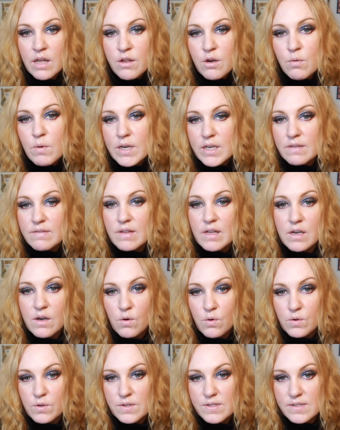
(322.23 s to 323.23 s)
one of the
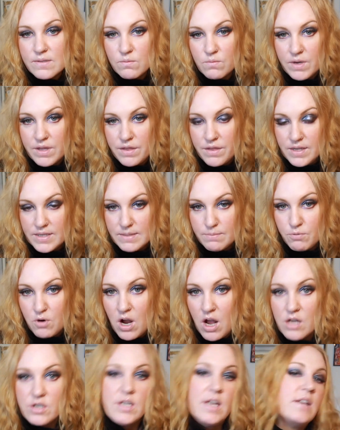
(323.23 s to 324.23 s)
goals with this
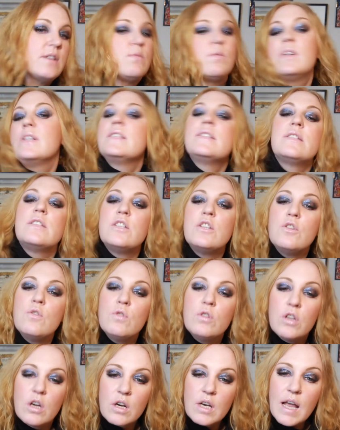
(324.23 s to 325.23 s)
project was to
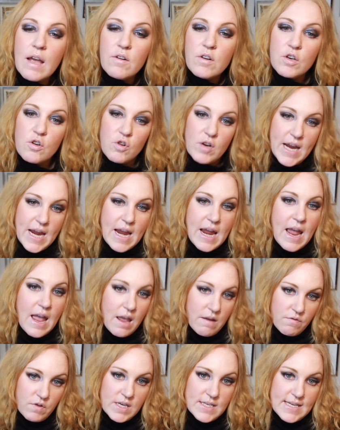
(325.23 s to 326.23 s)
learn how to create
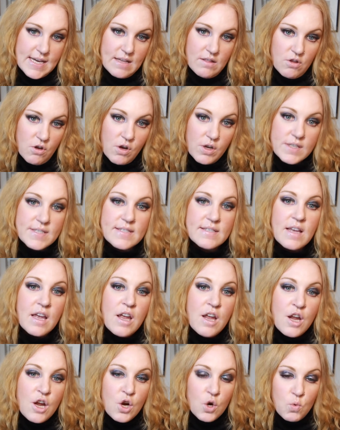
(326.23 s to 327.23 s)
everyday looks
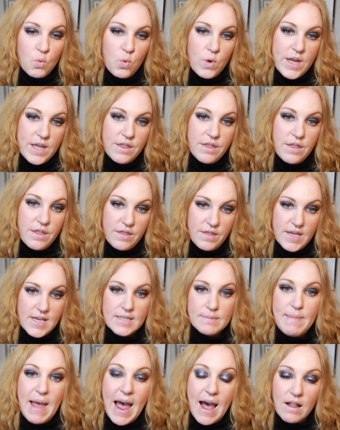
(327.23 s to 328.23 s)
with
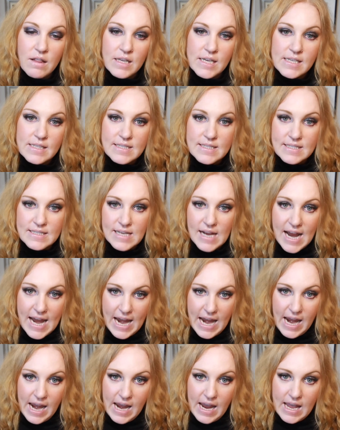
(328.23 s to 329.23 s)
these palettes.
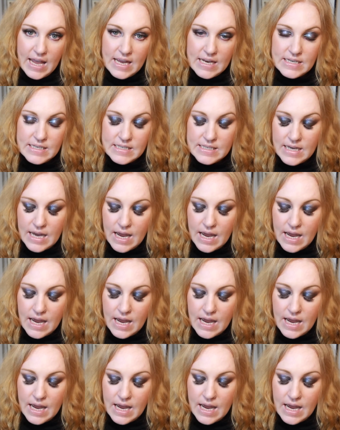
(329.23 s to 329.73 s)
And